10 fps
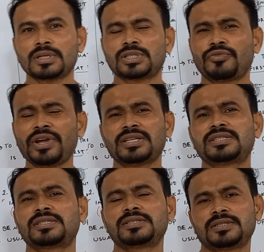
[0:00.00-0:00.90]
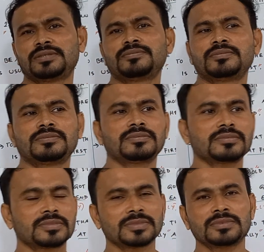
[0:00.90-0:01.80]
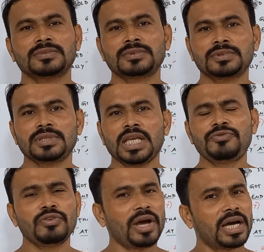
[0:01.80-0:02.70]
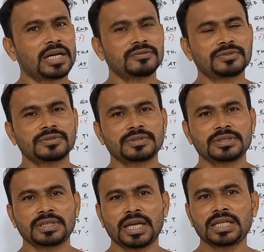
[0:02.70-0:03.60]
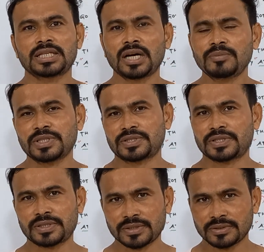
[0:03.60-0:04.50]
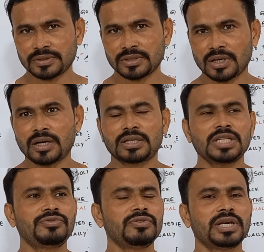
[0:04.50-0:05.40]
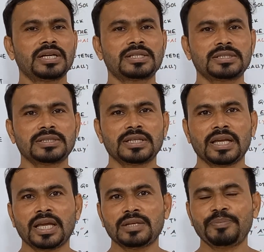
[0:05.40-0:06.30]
So friends, if you have any comments or if you get any